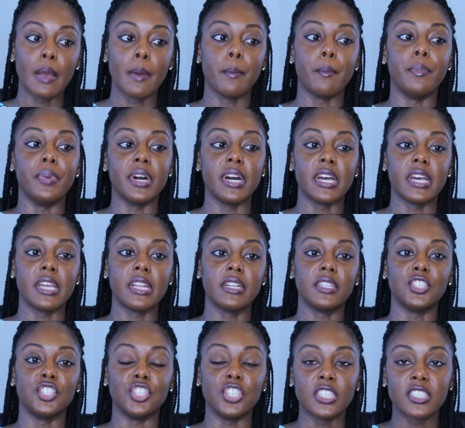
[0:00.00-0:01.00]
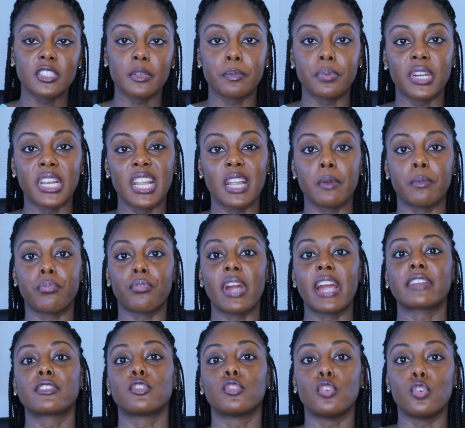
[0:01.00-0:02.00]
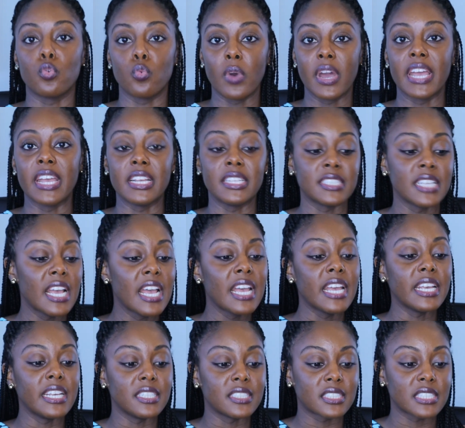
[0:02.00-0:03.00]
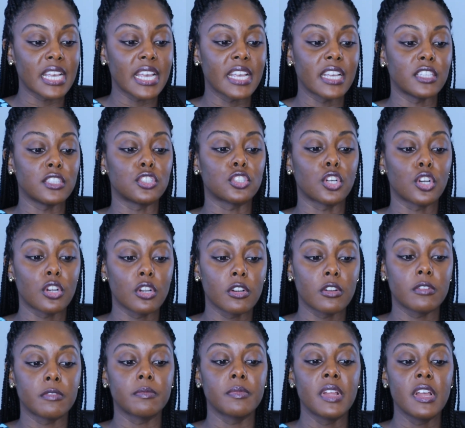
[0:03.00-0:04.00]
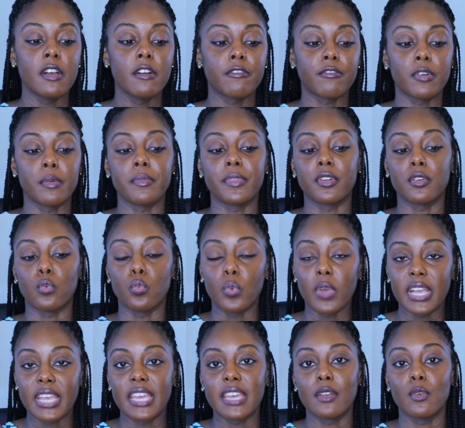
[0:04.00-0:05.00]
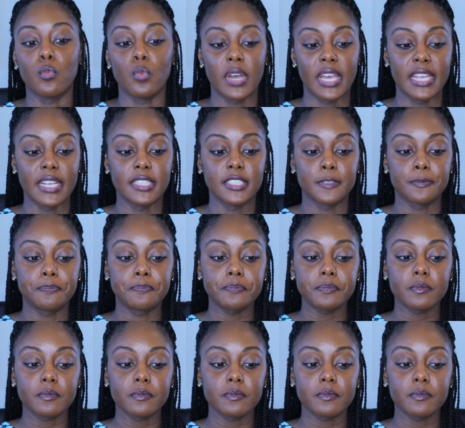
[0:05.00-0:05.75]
But just to put it in practical ways, he's saying, turn from their wicked ways.